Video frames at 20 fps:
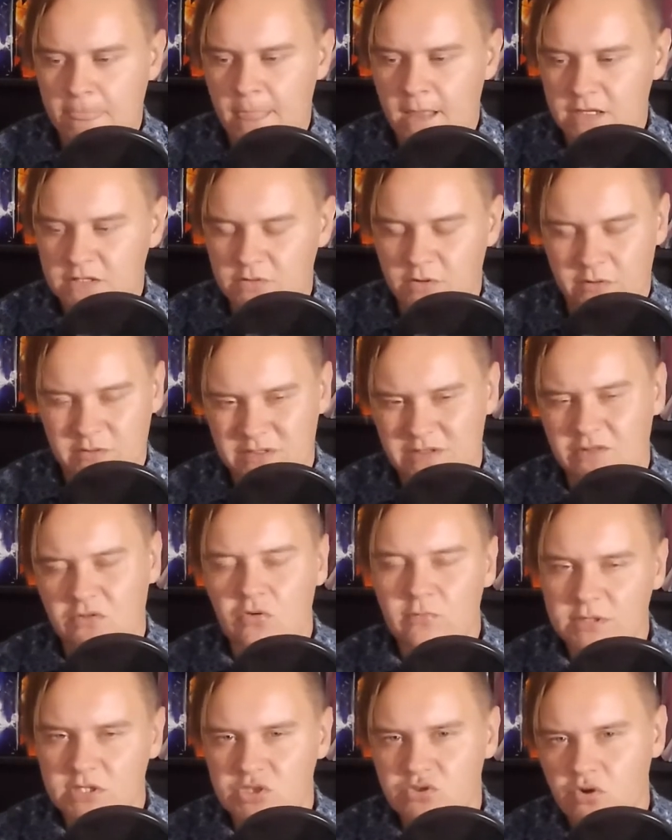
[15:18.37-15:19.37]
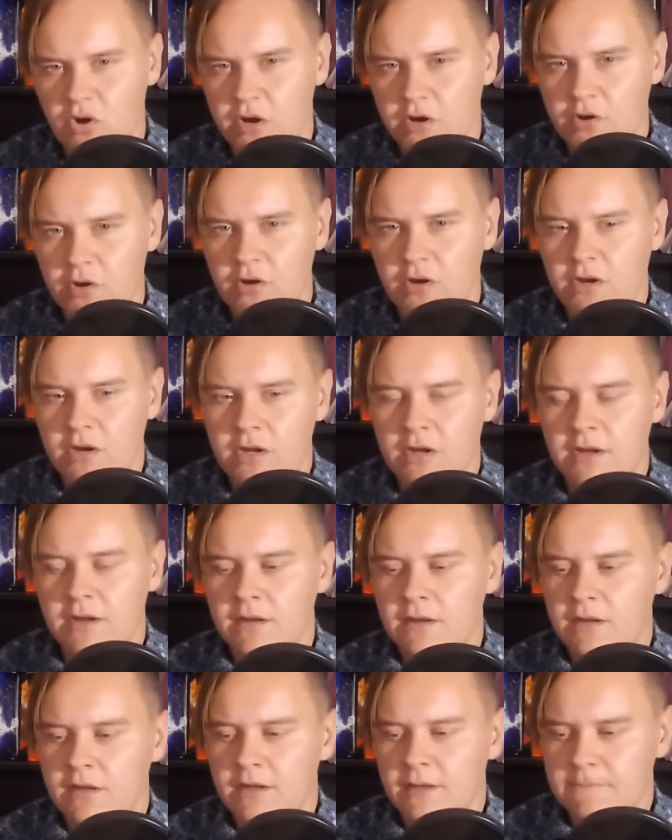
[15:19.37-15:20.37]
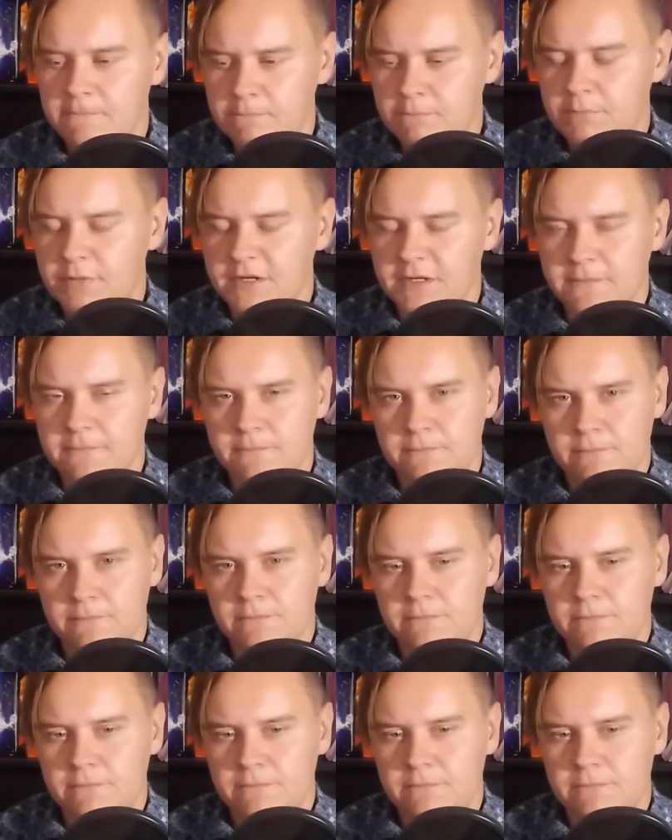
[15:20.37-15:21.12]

So I know it's a little bit stronger, but